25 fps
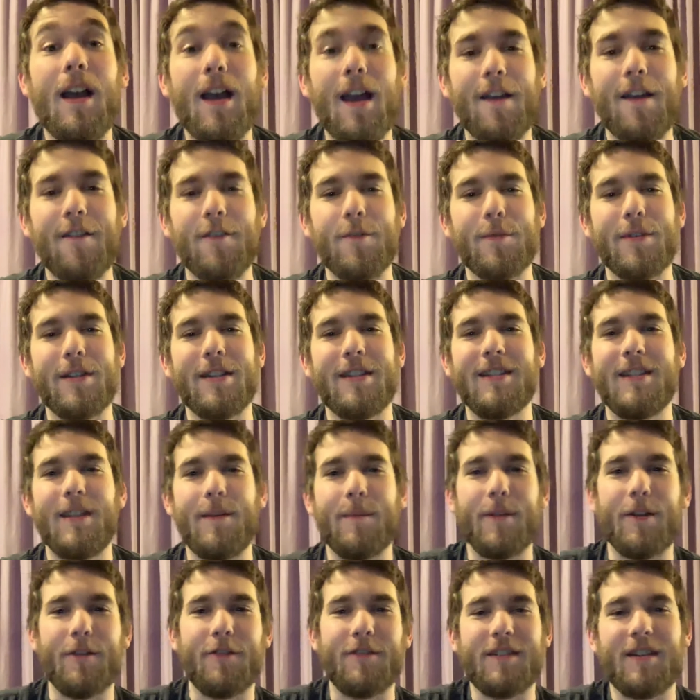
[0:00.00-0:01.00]
Hey everybody, Tim
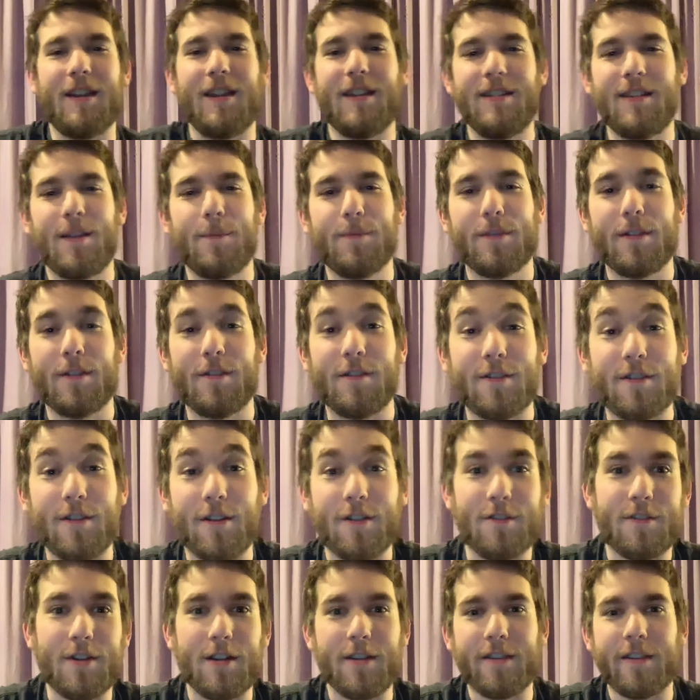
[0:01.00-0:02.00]
here with tonight's episode of Star
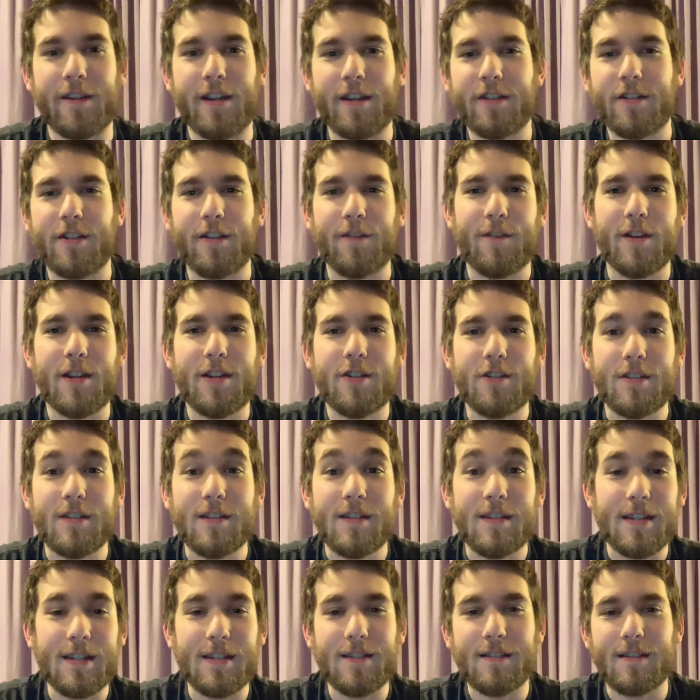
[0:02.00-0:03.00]
Trek The Next Generation,
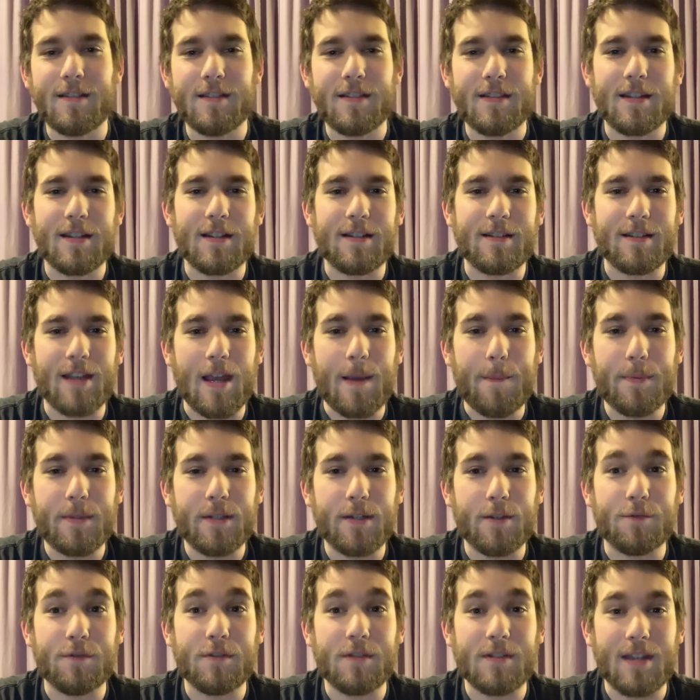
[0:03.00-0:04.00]
Season 6,
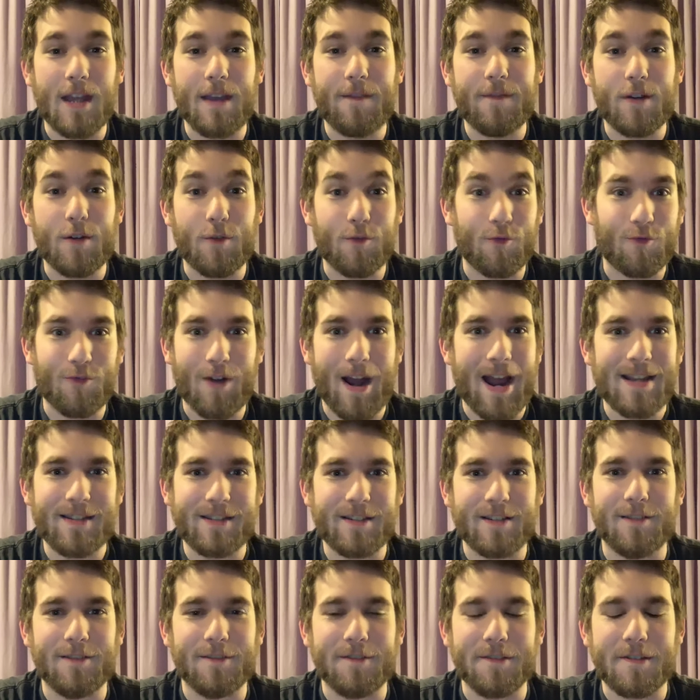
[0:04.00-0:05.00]
Episode 7,
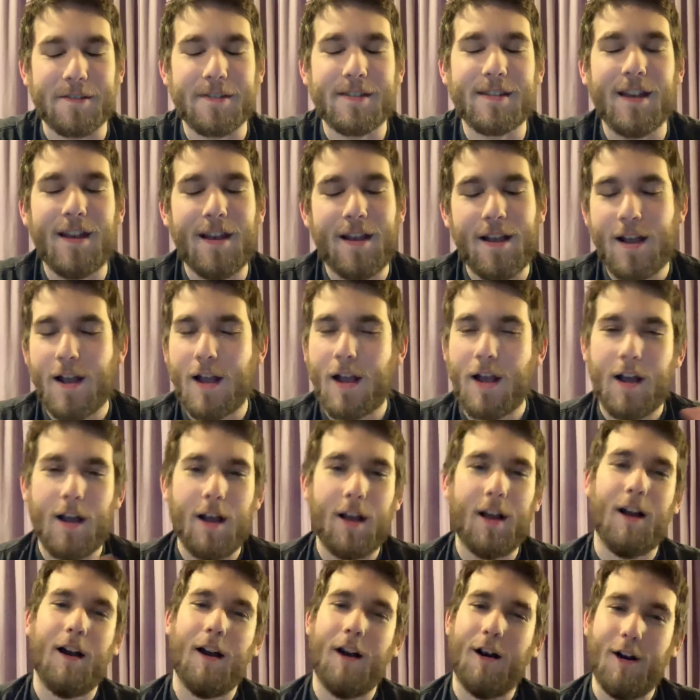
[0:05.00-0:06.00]
Rascals.
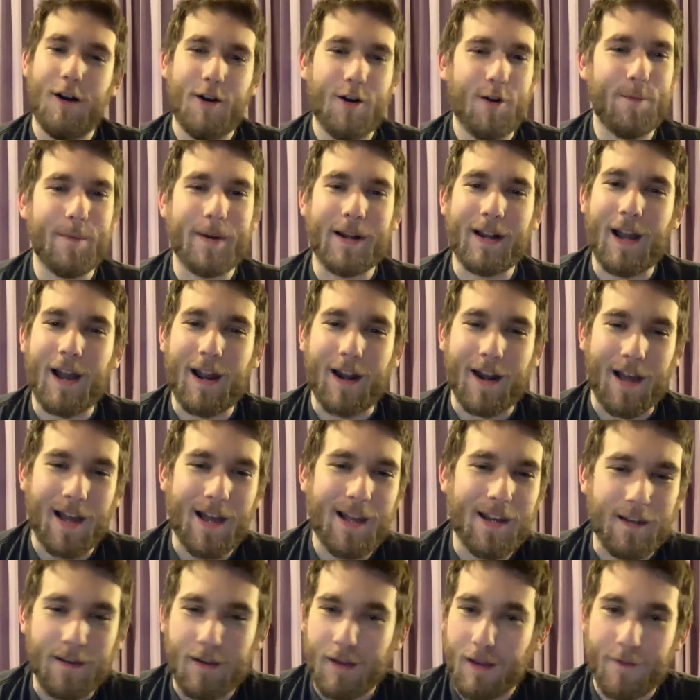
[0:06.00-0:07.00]
Oh my god, I
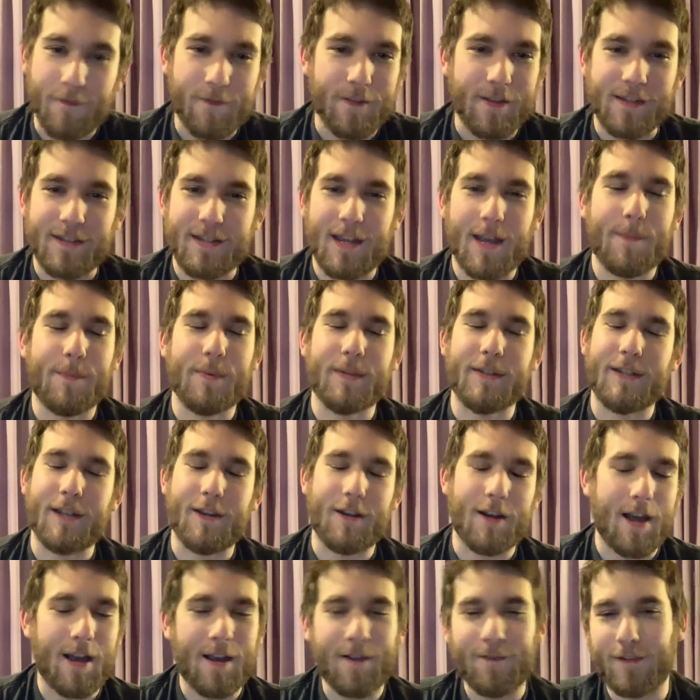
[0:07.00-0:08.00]
love this
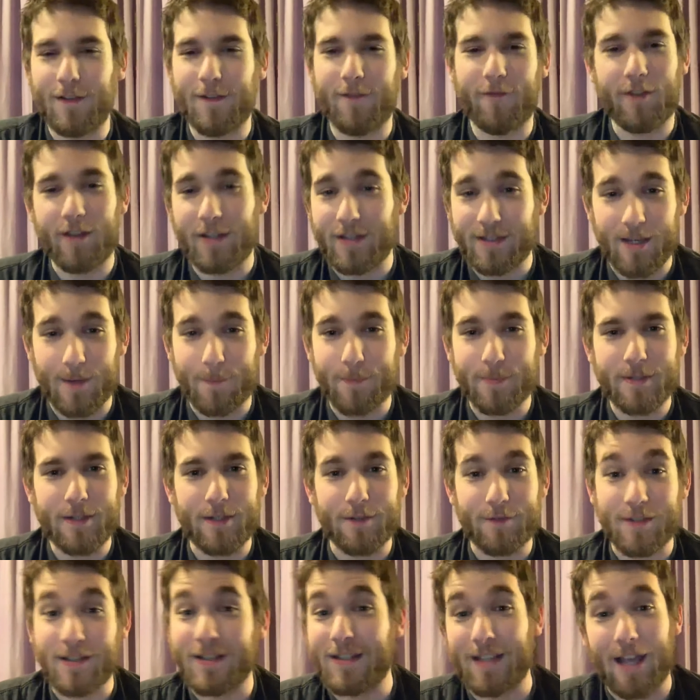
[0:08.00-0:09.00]
episode. I've loved this
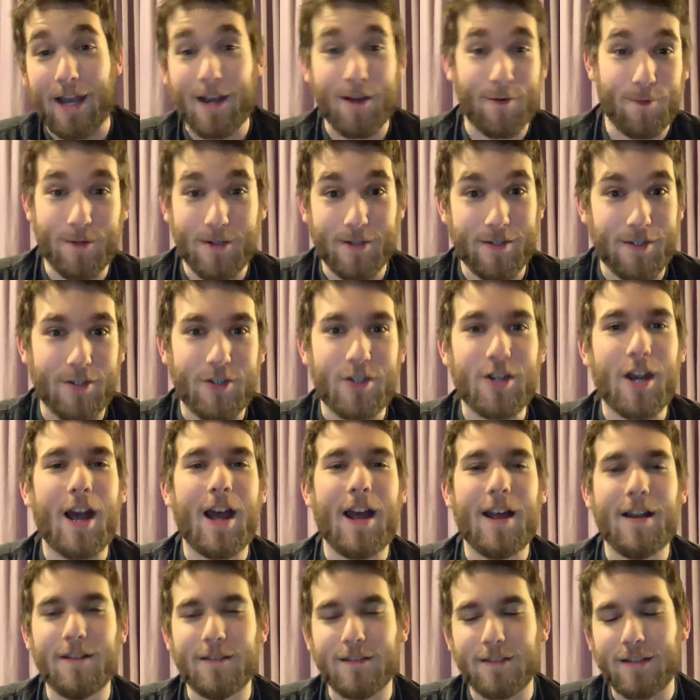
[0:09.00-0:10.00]
episode since I was a
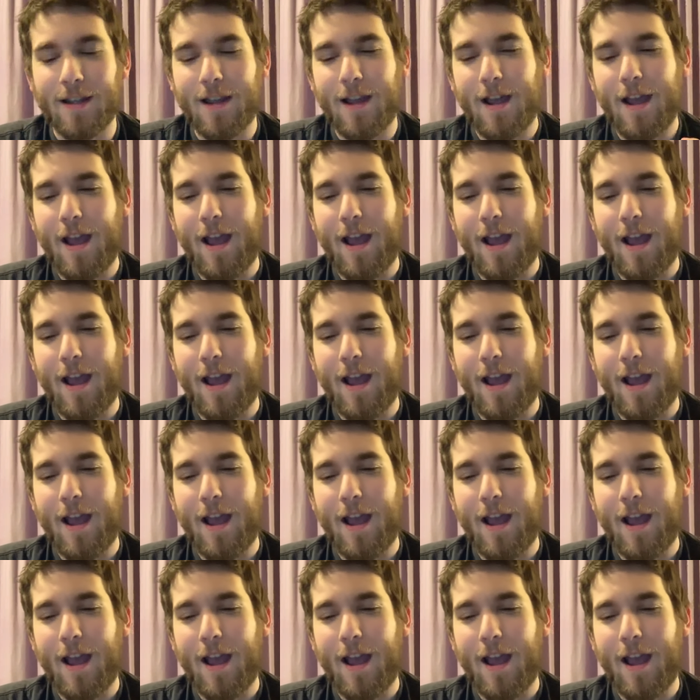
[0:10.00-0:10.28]
child.